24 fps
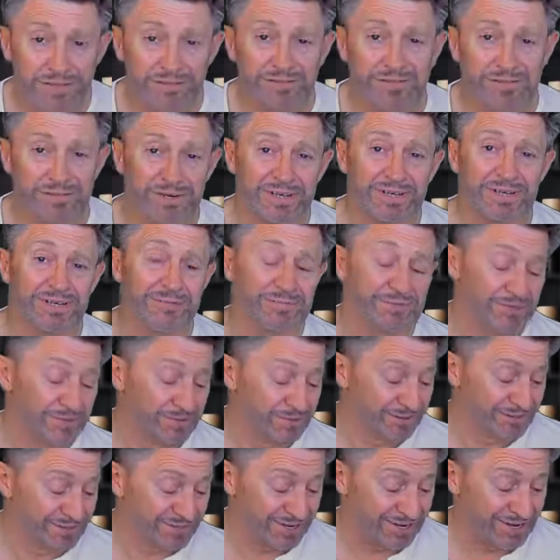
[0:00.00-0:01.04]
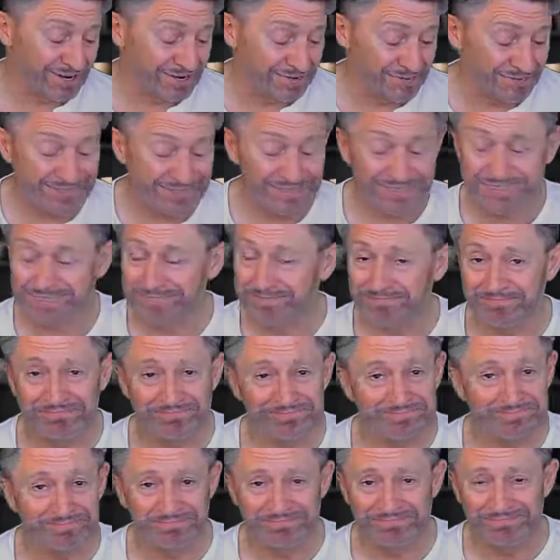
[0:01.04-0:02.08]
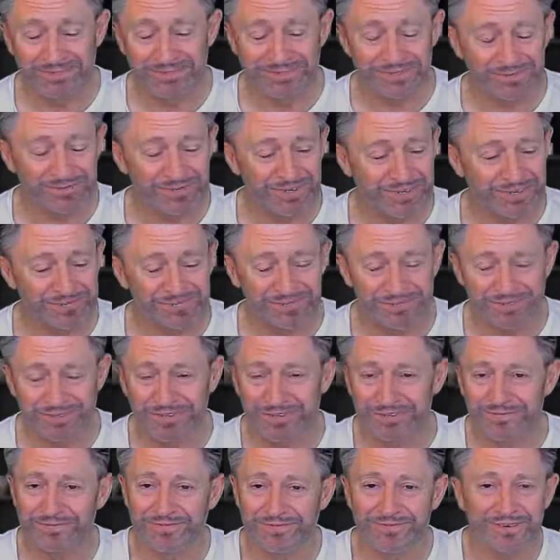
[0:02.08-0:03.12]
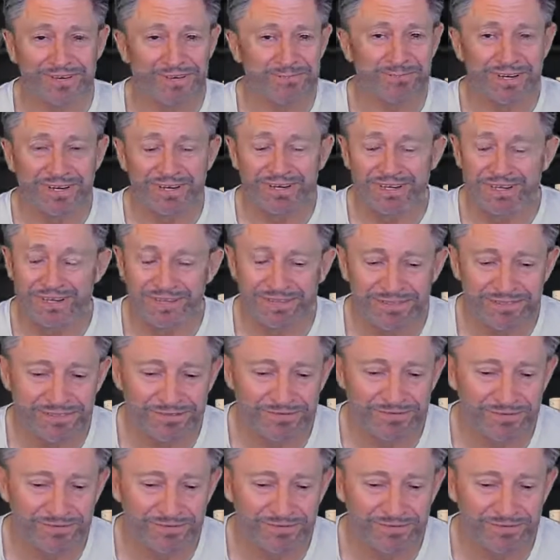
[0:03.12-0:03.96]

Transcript: you might let me know in the comments. More than welcome. Love feedback